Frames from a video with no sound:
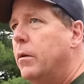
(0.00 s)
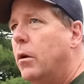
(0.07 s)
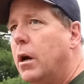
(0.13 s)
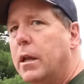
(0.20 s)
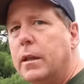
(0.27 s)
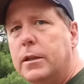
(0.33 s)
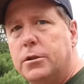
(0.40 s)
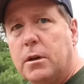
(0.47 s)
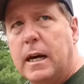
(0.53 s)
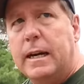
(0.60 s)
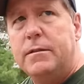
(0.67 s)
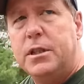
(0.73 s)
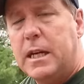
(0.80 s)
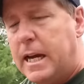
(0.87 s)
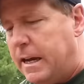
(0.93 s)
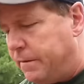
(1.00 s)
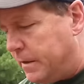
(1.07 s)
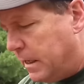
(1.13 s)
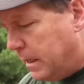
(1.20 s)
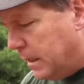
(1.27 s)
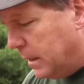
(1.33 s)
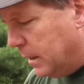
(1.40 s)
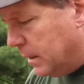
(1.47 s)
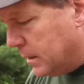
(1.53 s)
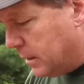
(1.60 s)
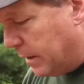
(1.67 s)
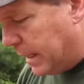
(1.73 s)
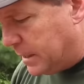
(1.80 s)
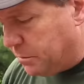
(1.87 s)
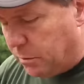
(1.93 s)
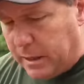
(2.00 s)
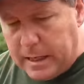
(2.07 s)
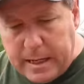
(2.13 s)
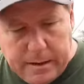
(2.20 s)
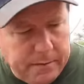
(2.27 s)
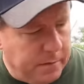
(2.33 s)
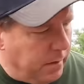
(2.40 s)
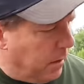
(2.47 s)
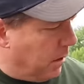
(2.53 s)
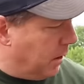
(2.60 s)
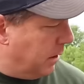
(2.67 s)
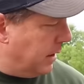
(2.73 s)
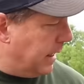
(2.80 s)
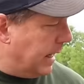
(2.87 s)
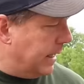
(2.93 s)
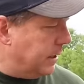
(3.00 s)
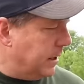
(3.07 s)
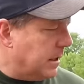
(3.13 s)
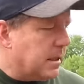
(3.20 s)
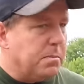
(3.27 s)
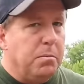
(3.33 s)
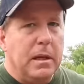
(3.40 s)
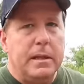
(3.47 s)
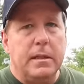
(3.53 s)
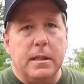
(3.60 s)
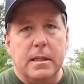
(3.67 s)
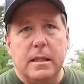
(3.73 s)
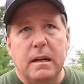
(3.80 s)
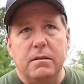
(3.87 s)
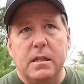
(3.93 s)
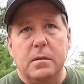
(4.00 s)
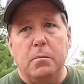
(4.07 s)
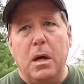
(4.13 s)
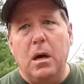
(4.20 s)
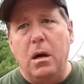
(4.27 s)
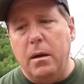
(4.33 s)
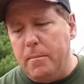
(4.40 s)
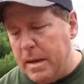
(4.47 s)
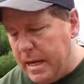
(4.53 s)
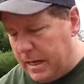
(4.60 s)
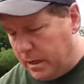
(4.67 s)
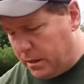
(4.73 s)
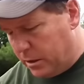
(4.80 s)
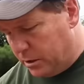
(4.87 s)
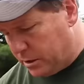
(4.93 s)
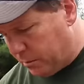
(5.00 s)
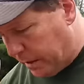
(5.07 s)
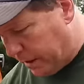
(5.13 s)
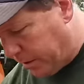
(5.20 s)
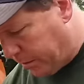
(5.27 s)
on the drive shaft. So that's what I've learned that I just split the stuff small and man, it goes right